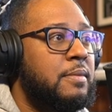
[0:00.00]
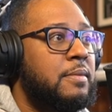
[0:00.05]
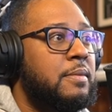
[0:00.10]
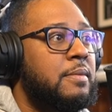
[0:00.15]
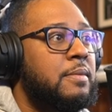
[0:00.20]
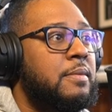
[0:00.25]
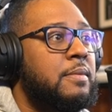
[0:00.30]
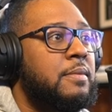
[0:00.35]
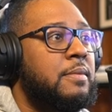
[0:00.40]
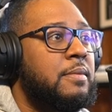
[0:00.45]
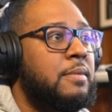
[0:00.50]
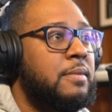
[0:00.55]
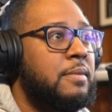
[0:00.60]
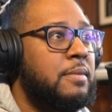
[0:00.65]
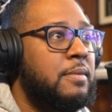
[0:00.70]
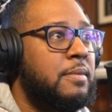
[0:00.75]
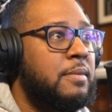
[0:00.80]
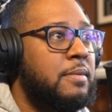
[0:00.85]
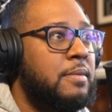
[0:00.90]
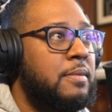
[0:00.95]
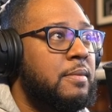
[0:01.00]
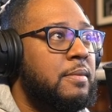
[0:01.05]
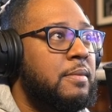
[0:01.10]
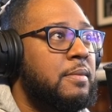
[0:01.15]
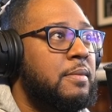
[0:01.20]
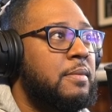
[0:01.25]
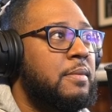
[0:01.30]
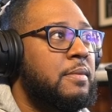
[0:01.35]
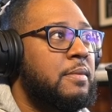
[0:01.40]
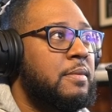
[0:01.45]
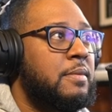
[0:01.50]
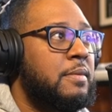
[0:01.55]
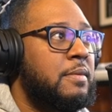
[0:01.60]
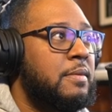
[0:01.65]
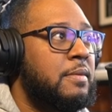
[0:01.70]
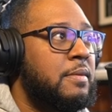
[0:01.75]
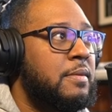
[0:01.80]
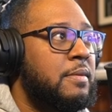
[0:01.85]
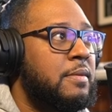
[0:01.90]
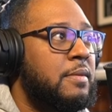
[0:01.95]
and all of the
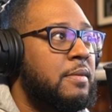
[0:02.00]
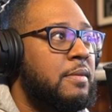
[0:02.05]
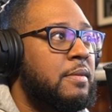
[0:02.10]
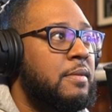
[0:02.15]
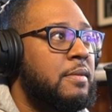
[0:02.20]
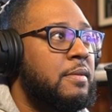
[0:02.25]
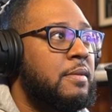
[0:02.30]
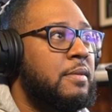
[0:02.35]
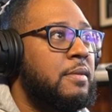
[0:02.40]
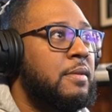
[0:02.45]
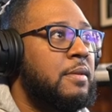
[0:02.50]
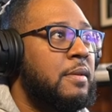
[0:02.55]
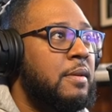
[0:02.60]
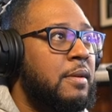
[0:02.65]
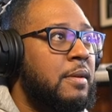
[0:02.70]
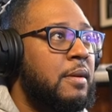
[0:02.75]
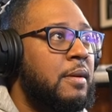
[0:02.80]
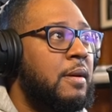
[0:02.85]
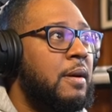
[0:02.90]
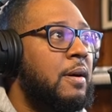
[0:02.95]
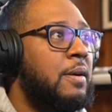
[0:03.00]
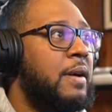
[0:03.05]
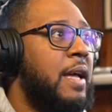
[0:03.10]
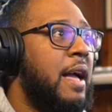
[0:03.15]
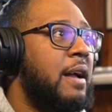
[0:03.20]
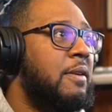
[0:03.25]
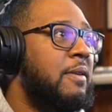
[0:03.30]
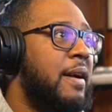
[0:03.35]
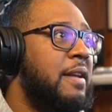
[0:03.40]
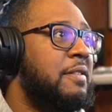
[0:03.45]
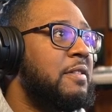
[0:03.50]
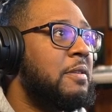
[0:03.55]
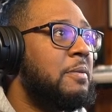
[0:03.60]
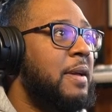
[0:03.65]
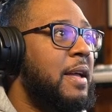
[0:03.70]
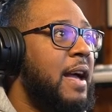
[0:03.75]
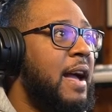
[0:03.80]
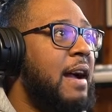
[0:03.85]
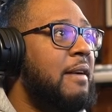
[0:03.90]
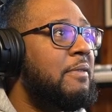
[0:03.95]
taking. Okay, great. So we
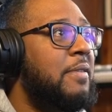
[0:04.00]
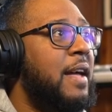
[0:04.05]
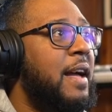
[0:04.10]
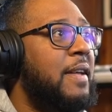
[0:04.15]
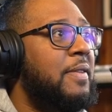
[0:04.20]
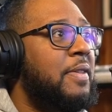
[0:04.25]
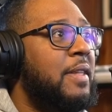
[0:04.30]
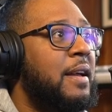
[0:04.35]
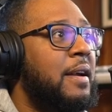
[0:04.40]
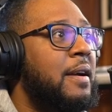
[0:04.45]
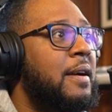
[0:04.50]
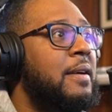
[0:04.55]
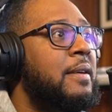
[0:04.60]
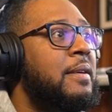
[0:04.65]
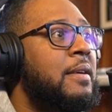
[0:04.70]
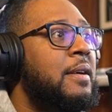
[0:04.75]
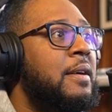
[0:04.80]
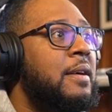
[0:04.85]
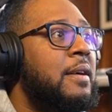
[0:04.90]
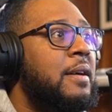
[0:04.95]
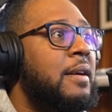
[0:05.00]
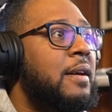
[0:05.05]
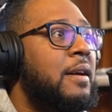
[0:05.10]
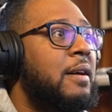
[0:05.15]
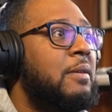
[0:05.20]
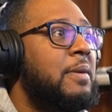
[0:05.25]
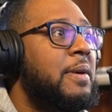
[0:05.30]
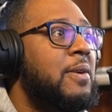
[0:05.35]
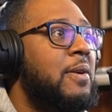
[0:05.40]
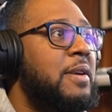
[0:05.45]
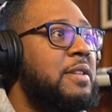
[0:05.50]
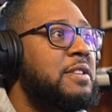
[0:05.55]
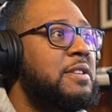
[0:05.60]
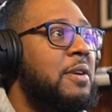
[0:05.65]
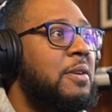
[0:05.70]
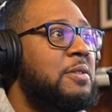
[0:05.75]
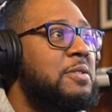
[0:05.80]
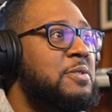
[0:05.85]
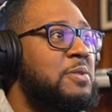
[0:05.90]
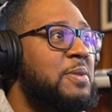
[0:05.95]
have that there. We're going to
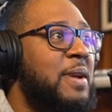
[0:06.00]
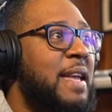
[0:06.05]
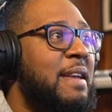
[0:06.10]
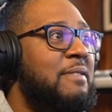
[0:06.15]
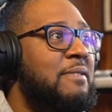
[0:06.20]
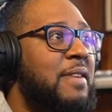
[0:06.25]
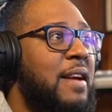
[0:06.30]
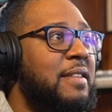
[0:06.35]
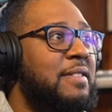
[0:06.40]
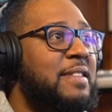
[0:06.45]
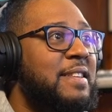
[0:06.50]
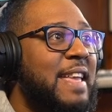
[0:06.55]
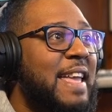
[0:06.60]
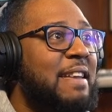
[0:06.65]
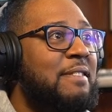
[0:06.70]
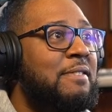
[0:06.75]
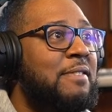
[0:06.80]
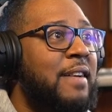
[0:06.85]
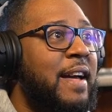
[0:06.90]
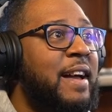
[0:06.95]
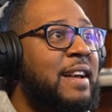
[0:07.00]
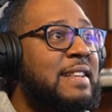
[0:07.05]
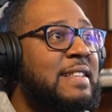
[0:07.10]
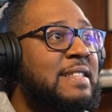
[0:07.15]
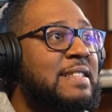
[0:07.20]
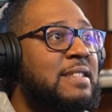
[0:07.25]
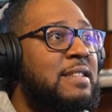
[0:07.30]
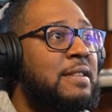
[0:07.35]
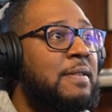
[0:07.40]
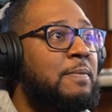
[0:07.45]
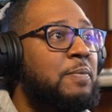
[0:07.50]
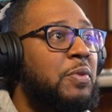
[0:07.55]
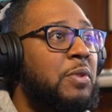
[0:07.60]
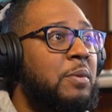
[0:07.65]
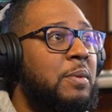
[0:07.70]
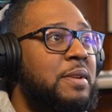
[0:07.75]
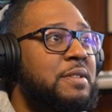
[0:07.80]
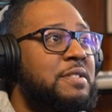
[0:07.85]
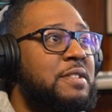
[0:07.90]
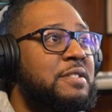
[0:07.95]
go to Event Effects,
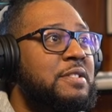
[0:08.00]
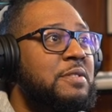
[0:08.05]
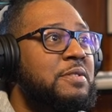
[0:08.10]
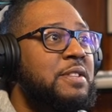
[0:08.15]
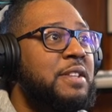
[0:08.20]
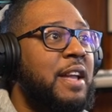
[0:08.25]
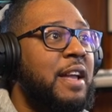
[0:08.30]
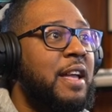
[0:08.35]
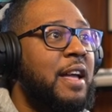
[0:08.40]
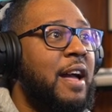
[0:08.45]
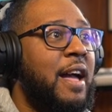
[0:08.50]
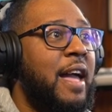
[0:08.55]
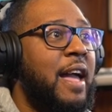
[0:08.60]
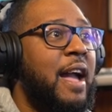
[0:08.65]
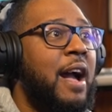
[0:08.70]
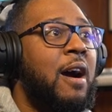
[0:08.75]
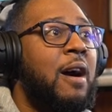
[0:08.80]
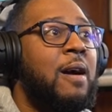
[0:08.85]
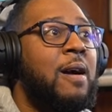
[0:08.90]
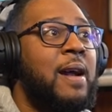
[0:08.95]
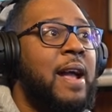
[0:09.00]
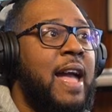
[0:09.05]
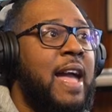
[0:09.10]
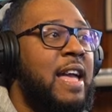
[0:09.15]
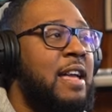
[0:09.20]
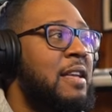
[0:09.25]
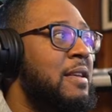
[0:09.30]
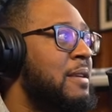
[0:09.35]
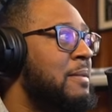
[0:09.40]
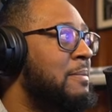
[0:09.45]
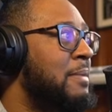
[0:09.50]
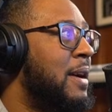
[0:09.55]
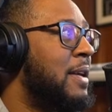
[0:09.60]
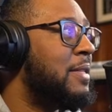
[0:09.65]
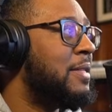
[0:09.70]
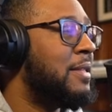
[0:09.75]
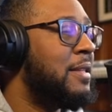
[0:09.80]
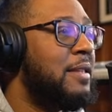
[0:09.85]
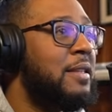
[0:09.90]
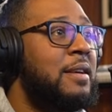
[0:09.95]
which is using the ARA
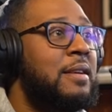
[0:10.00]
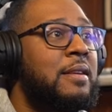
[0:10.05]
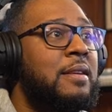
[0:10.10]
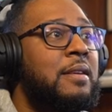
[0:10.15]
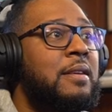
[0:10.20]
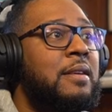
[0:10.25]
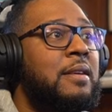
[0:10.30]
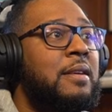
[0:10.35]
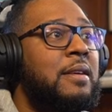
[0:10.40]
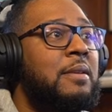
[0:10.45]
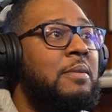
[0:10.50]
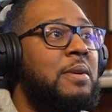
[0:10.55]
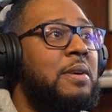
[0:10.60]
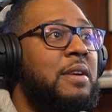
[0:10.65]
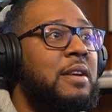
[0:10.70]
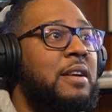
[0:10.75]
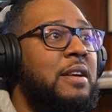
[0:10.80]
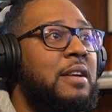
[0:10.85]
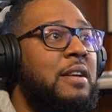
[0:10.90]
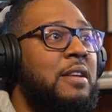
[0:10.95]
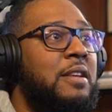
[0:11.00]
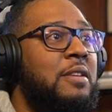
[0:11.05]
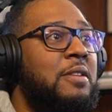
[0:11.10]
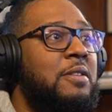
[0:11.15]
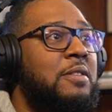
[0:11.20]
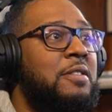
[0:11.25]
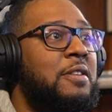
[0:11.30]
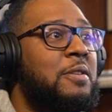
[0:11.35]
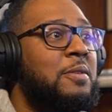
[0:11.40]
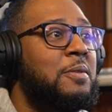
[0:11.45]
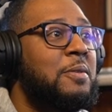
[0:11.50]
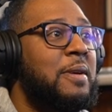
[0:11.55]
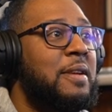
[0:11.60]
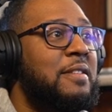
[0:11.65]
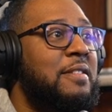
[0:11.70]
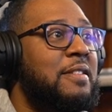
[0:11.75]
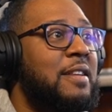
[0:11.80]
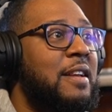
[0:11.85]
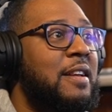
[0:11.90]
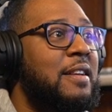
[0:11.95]
method. We're going to use
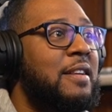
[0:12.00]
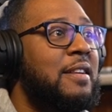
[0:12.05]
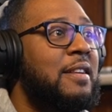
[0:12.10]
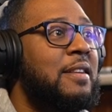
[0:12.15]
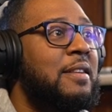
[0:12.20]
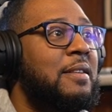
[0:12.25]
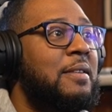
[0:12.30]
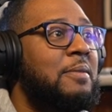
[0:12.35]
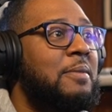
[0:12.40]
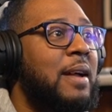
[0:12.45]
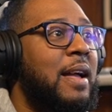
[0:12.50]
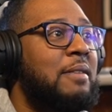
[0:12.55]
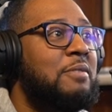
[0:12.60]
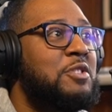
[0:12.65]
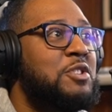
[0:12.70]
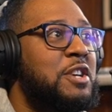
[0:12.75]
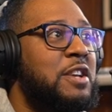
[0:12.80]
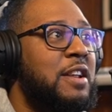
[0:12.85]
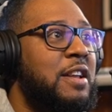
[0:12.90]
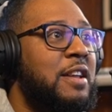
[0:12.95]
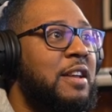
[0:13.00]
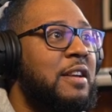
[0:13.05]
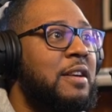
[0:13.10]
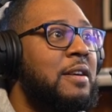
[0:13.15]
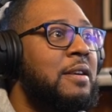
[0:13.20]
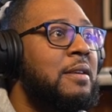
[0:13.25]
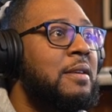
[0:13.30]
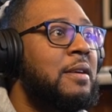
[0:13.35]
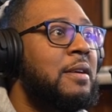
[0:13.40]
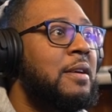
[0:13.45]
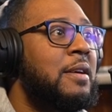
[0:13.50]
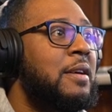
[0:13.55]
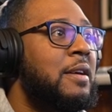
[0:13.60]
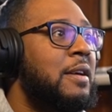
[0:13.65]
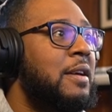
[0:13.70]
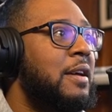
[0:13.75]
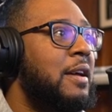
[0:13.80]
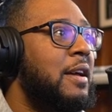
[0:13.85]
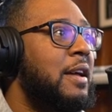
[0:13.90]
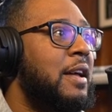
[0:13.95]
Resync. We have Jenny here,
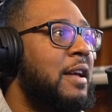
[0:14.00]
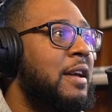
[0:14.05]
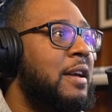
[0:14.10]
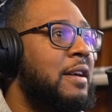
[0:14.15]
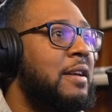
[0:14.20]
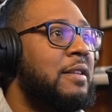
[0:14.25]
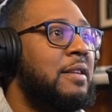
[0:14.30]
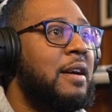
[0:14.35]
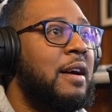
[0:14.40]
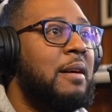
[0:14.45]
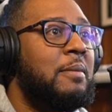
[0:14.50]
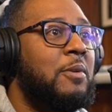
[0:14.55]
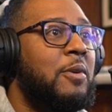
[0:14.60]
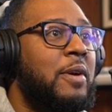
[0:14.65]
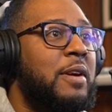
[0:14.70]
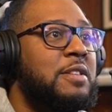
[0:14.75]
and I'm going